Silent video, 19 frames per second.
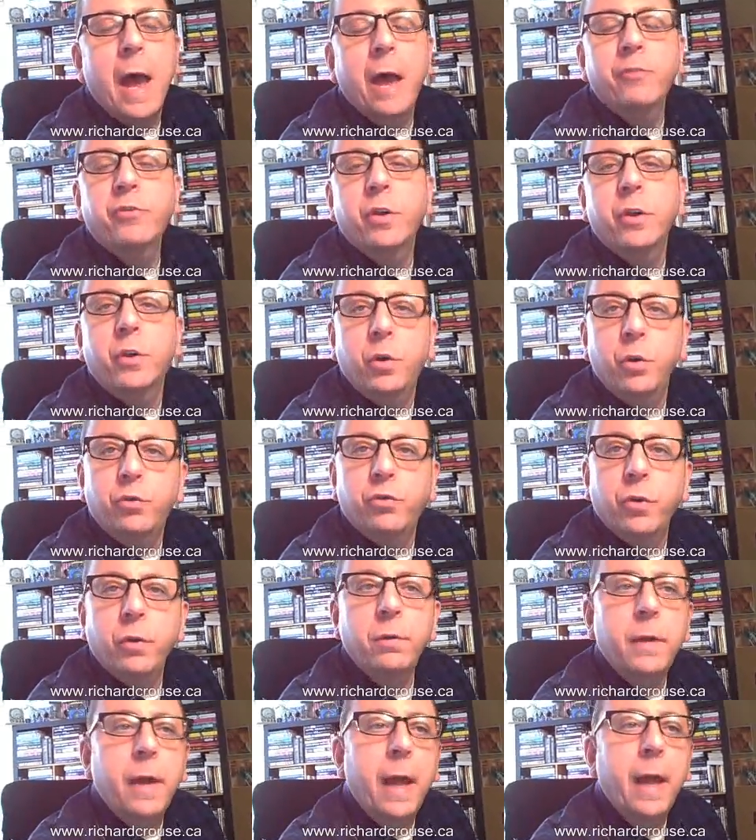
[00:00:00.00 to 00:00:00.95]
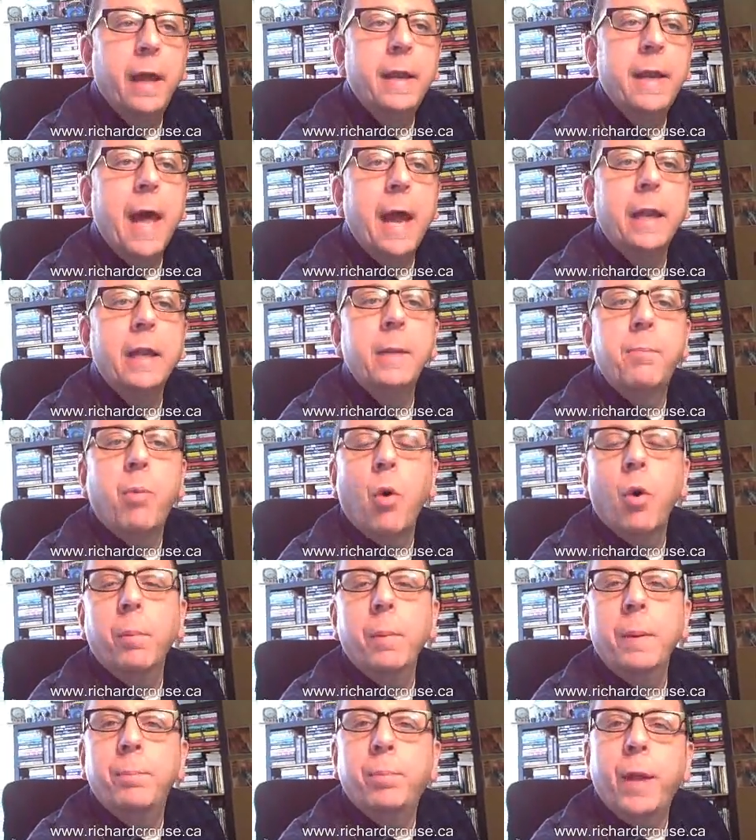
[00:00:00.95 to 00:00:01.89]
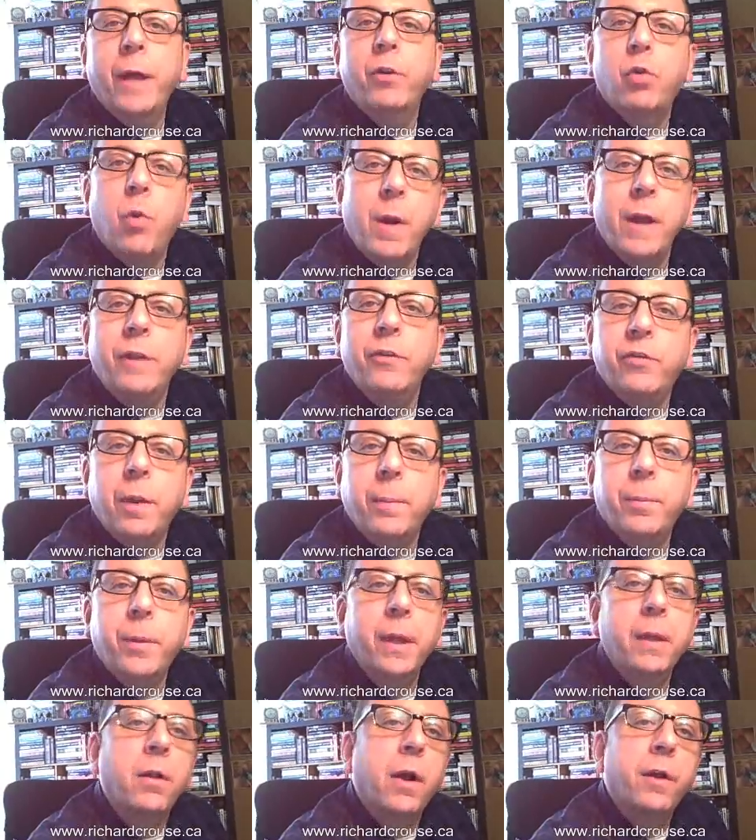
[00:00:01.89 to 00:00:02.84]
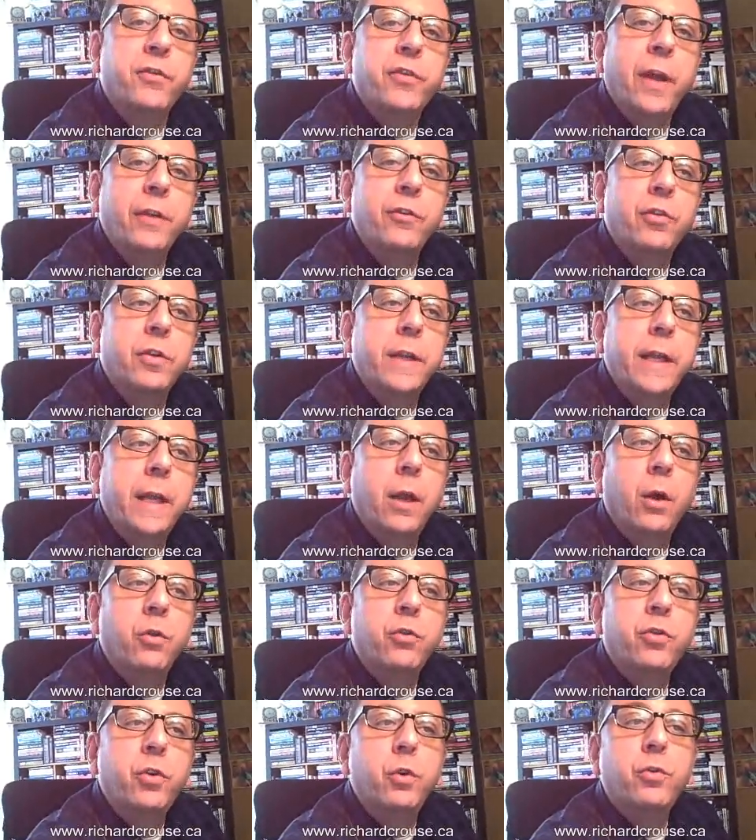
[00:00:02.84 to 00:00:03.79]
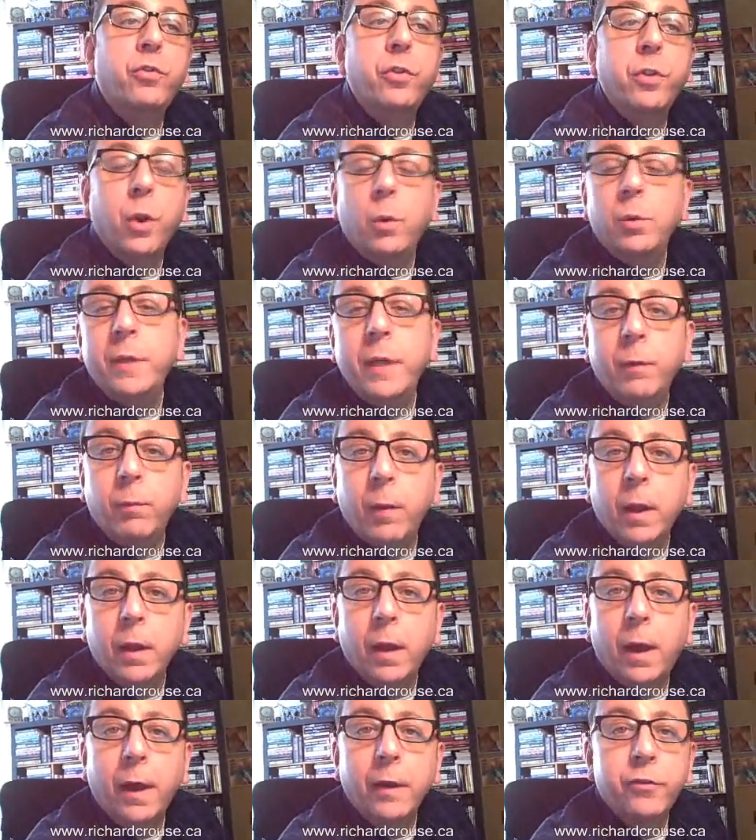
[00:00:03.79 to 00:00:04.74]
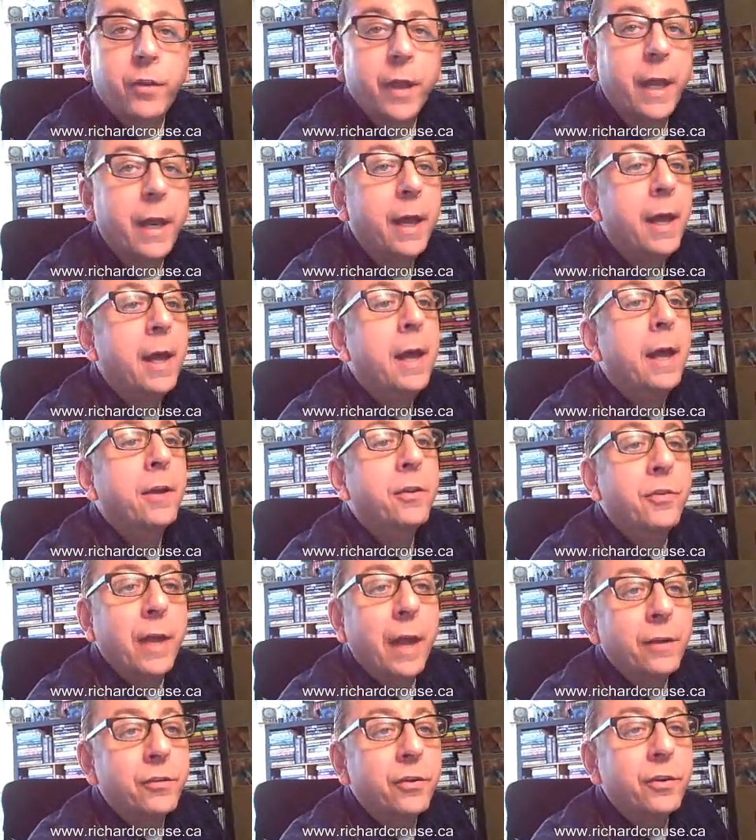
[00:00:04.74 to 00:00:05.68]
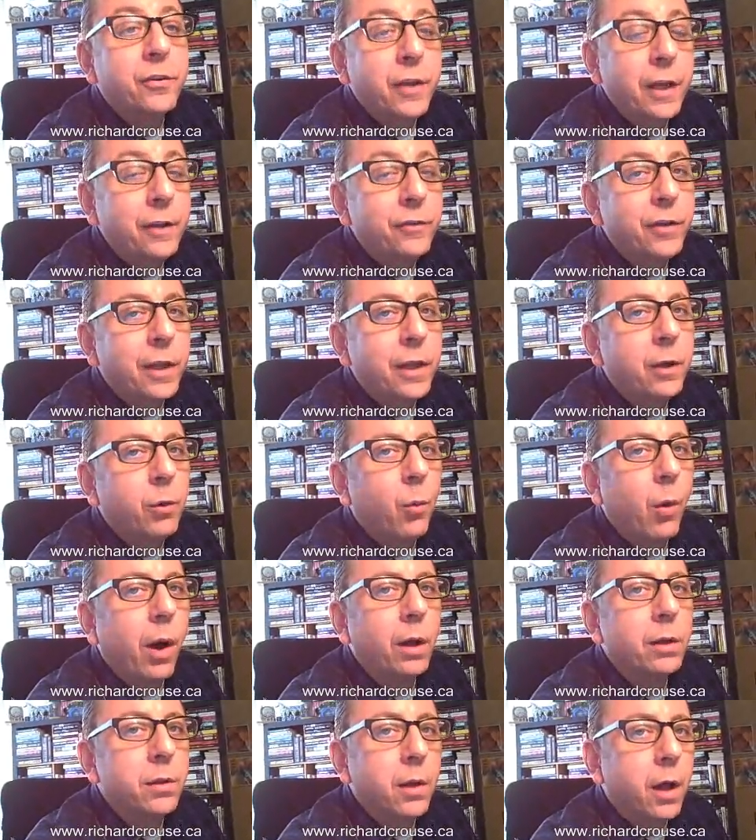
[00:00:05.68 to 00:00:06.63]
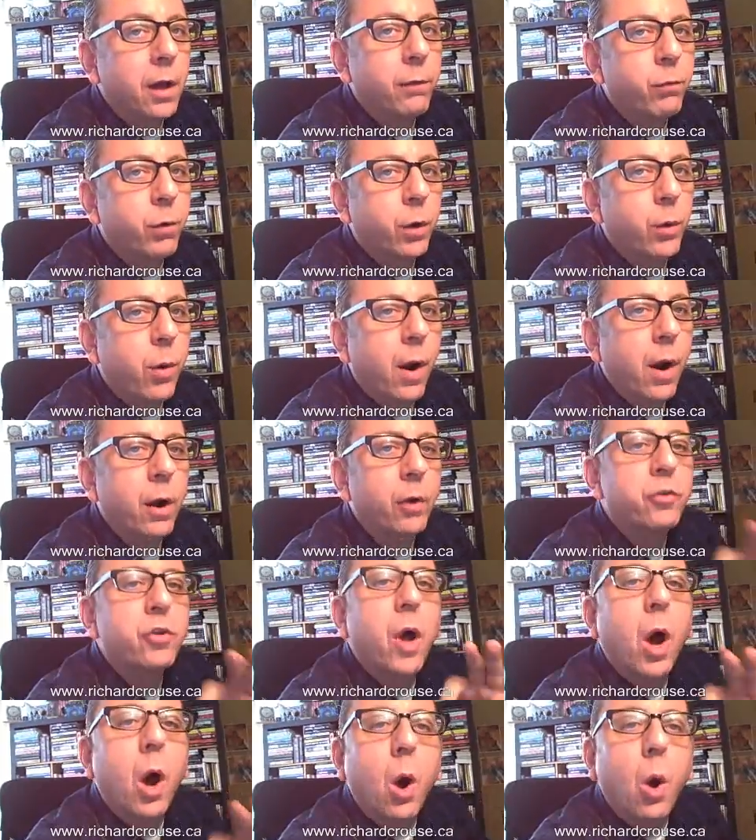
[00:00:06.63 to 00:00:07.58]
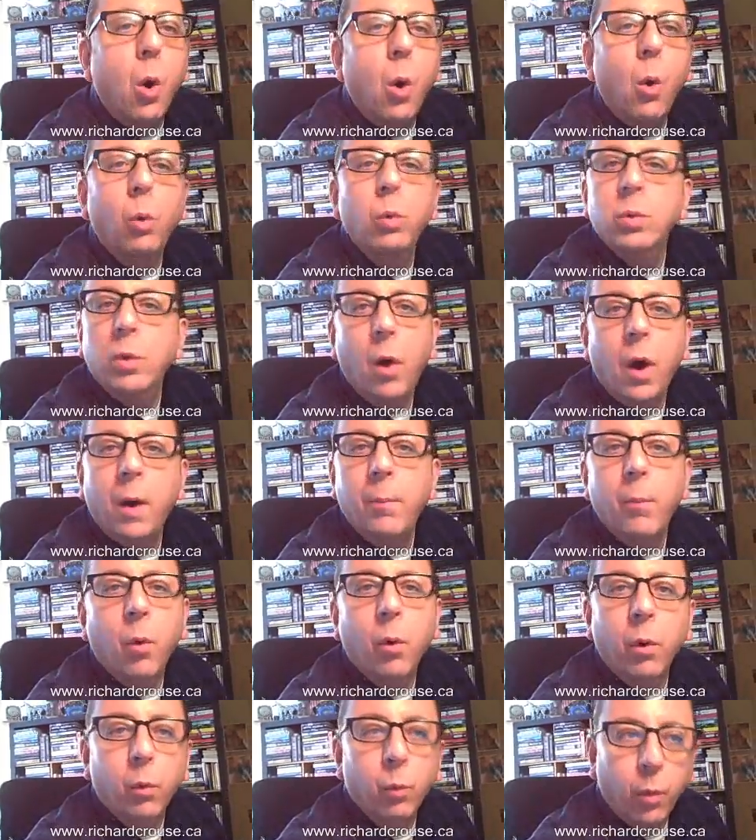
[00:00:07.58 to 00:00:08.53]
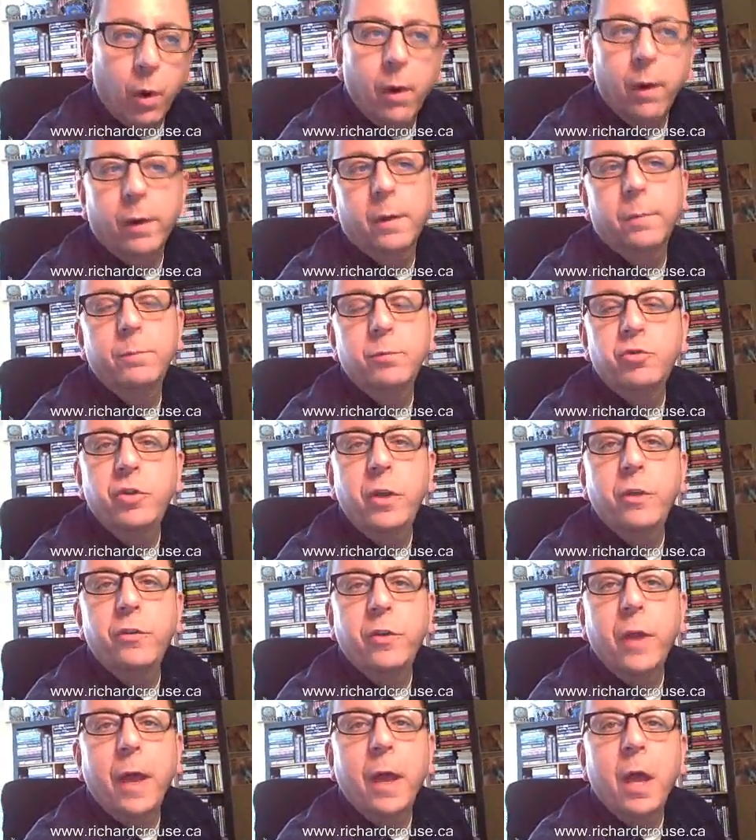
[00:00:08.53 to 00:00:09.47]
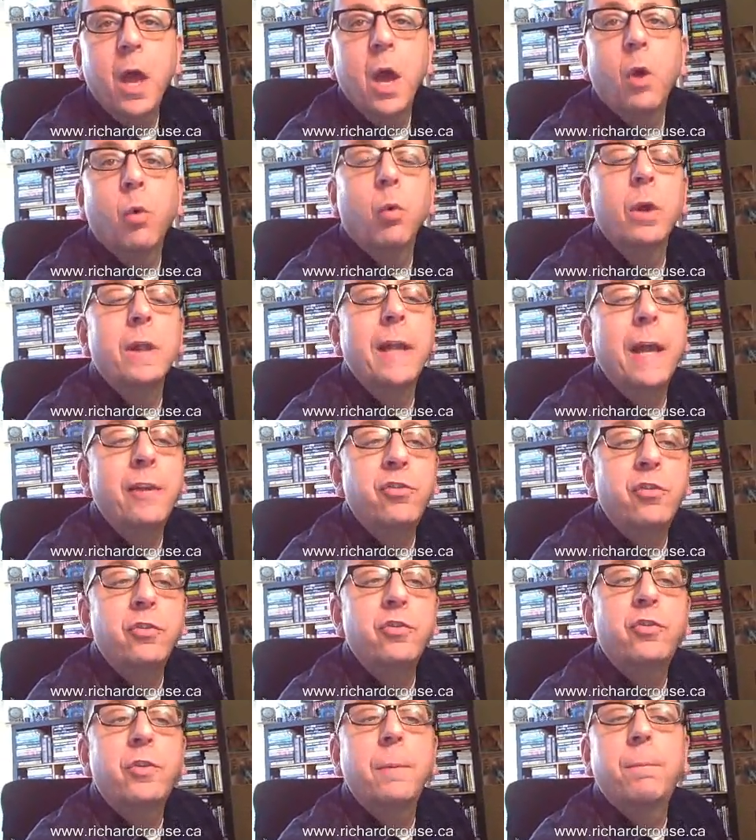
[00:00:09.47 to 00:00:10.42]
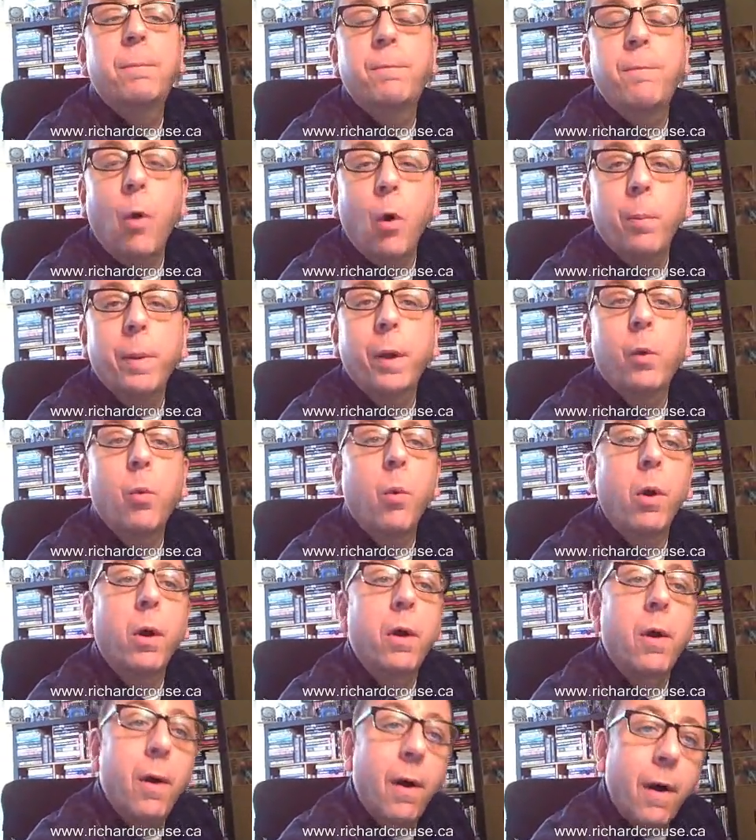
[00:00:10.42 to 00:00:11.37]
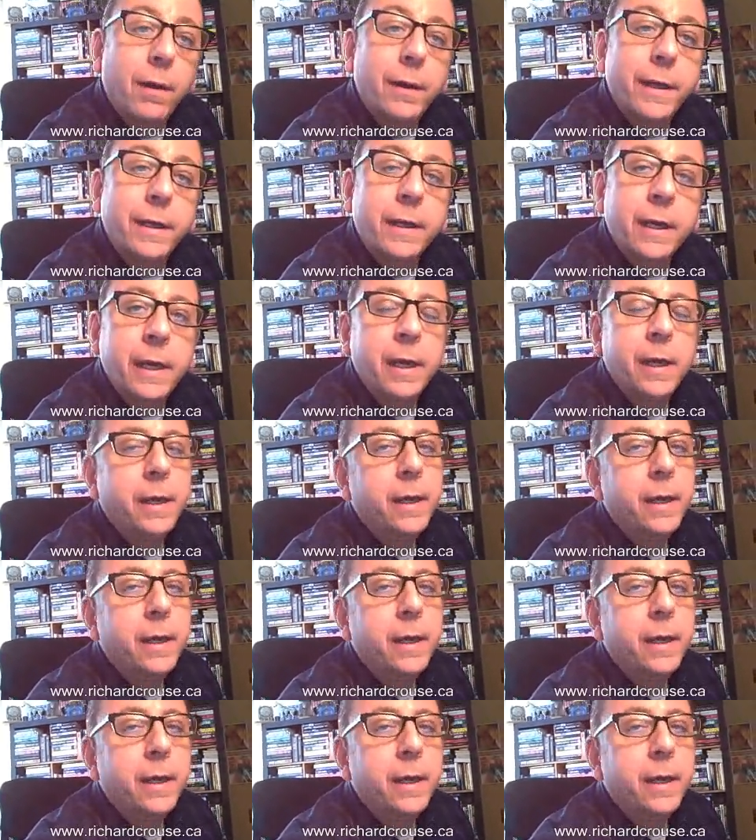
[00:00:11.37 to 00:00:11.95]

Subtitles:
Ashton Kutcher and Natalie Portman play 20-something Los Angelinos who slowly realize that sex is easy while love requires a whole lot more work. She's a relationship-phobic workaholic.